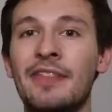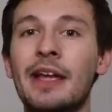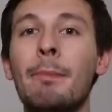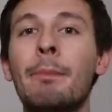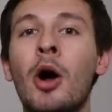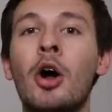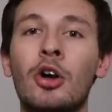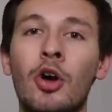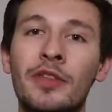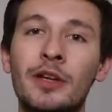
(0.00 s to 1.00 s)
and they
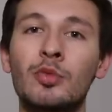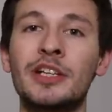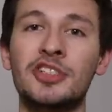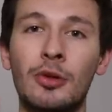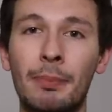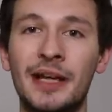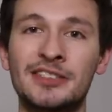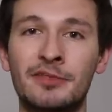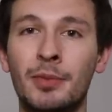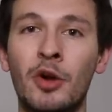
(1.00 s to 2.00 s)
embark on the original
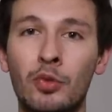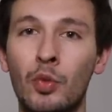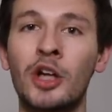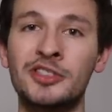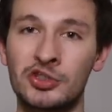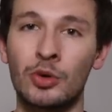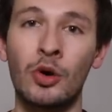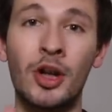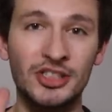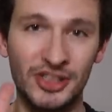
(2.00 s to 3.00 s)
Best of Both Worlds
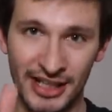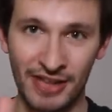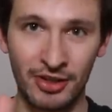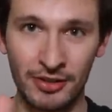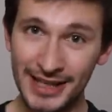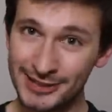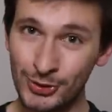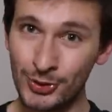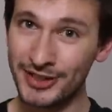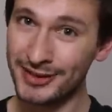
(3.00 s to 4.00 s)
tour together. That
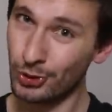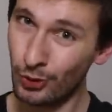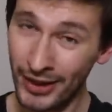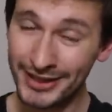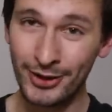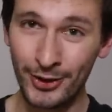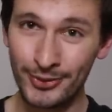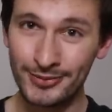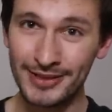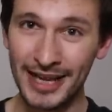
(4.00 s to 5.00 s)
tour didn't quite
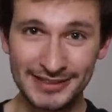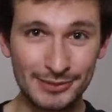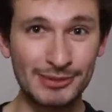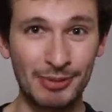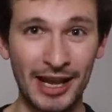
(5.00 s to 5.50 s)
go as it was